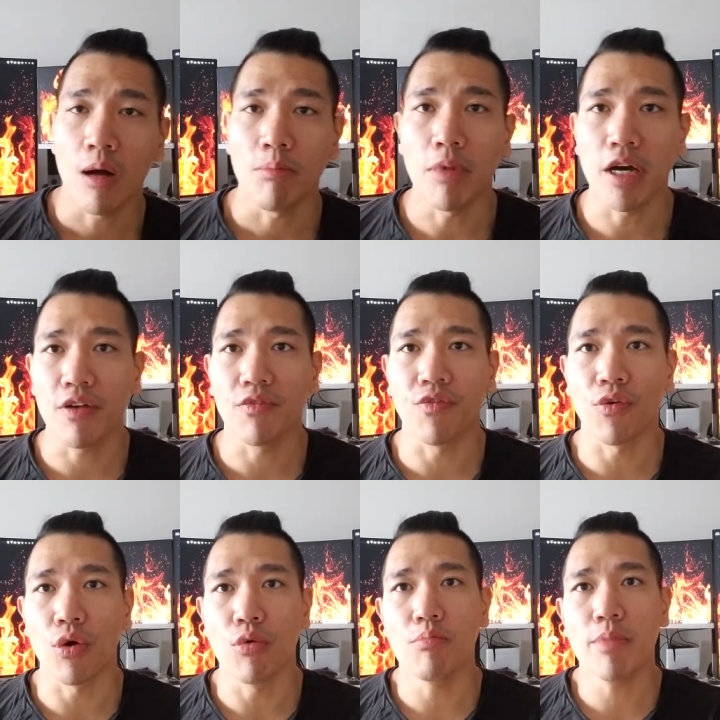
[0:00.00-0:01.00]
but
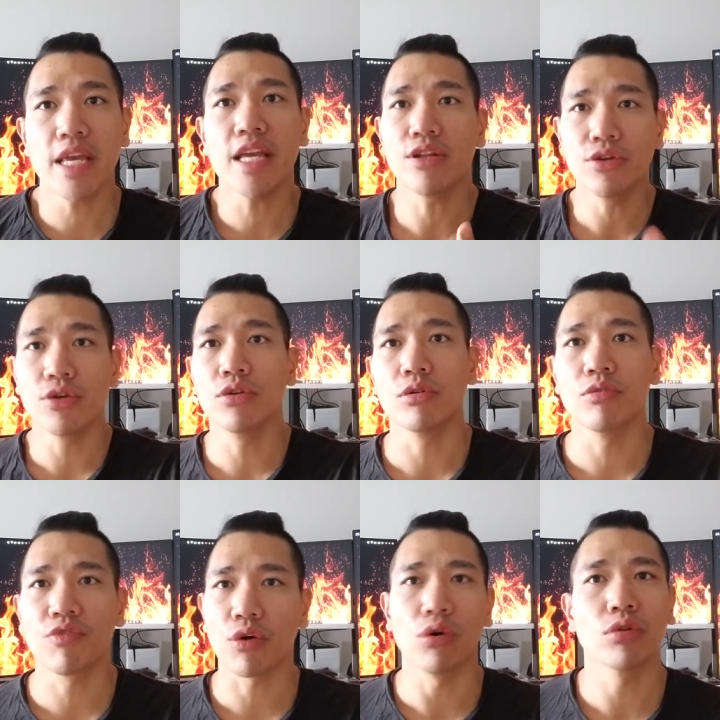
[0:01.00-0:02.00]
for me and you,
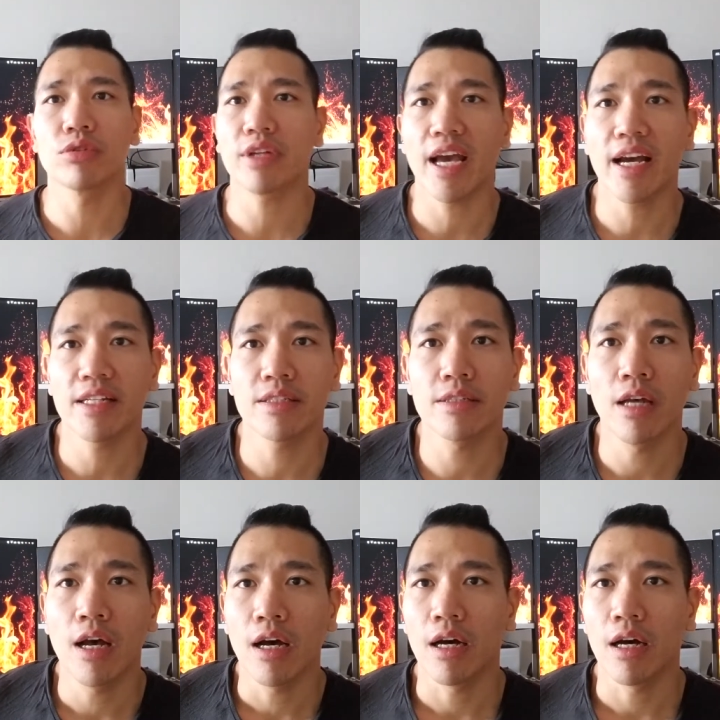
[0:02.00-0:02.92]
for older guys,